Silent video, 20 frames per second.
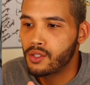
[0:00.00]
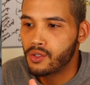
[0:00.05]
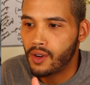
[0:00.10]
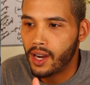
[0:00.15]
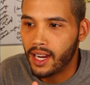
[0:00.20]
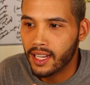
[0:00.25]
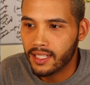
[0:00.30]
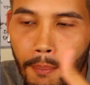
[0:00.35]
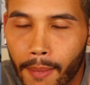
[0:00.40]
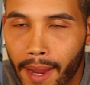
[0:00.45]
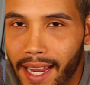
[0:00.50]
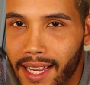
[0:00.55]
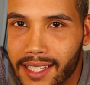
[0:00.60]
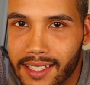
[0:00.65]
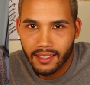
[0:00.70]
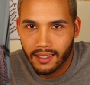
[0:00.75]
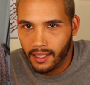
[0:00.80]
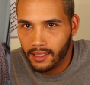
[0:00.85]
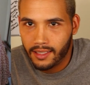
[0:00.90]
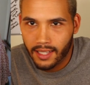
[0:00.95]
dress makes
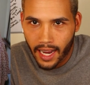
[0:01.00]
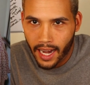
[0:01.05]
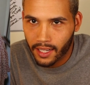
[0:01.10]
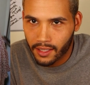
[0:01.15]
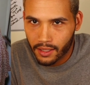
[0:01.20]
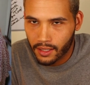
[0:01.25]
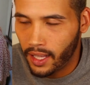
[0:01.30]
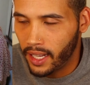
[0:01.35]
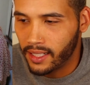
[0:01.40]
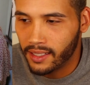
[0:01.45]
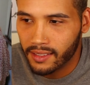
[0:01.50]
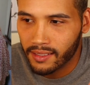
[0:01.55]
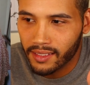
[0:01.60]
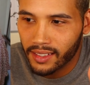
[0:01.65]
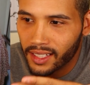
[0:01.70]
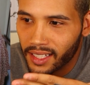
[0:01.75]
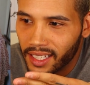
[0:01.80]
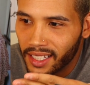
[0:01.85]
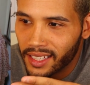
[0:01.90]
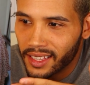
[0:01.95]
the text like
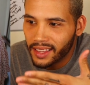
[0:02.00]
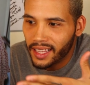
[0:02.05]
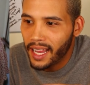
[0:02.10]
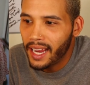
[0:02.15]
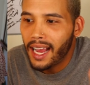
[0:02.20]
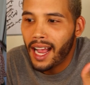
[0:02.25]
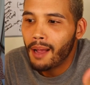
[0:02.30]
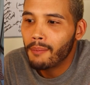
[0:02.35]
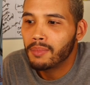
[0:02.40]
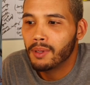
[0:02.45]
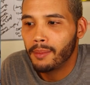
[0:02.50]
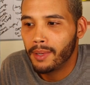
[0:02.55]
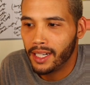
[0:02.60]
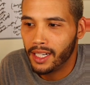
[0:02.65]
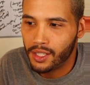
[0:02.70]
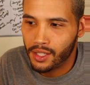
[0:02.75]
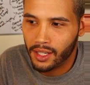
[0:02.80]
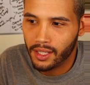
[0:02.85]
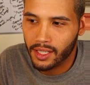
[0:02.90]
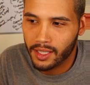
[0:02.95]
they complement
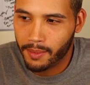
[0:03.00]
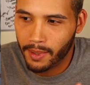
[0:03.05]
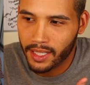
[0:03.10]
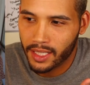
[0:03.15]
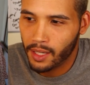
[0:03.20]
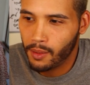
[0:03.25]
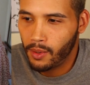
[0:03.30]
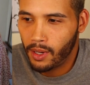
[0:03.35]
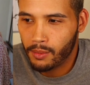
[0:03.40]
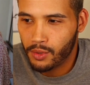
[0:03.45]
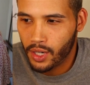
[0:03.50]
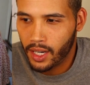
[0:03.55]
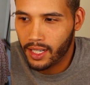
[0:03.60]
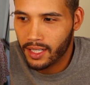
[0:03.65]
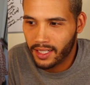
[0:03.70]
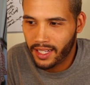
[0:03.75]
each other is basically what I'm trying to